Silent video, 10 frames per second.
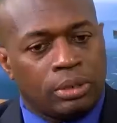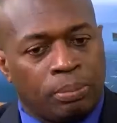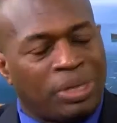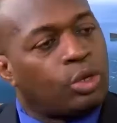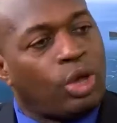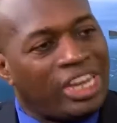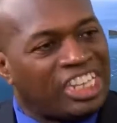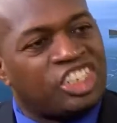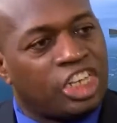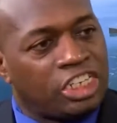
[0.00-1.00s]
Bitcoin
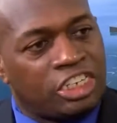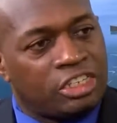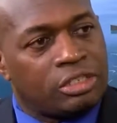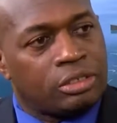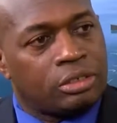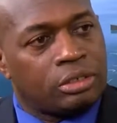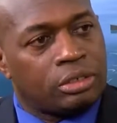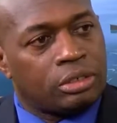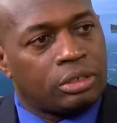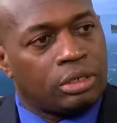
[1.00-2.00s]
exchanges
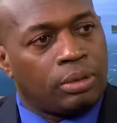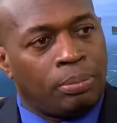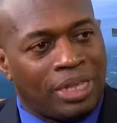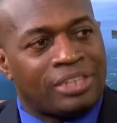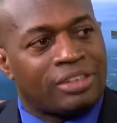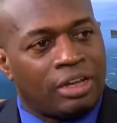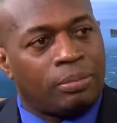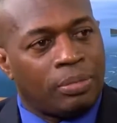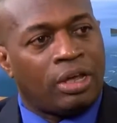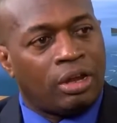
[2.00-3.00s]
based
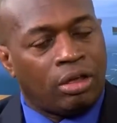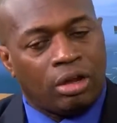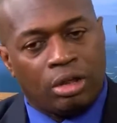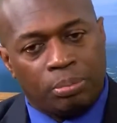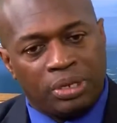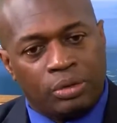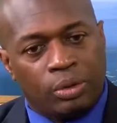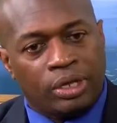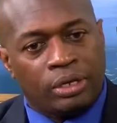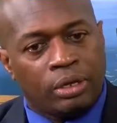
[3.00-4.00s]
on
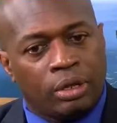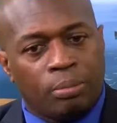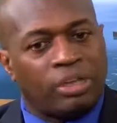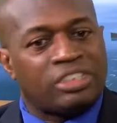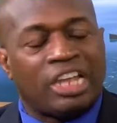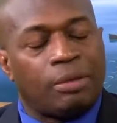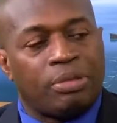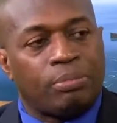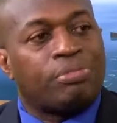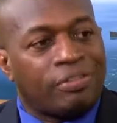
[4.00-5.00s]
Bitcoin, but it's not
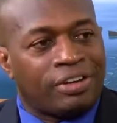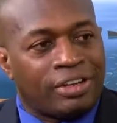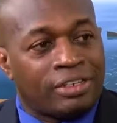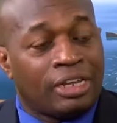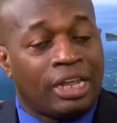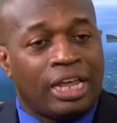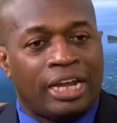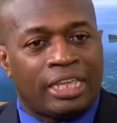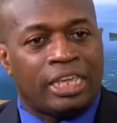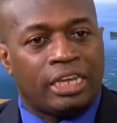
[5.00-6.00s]
being prevalent.
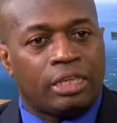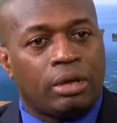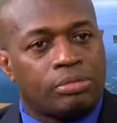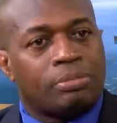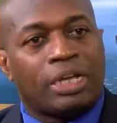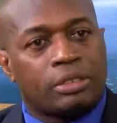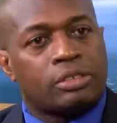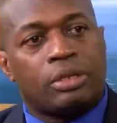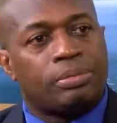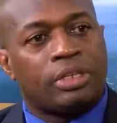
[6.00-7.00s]
And again, it comes back to
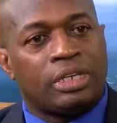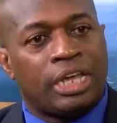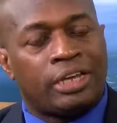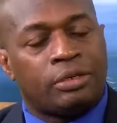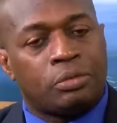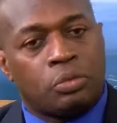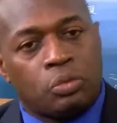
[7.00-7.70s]
something that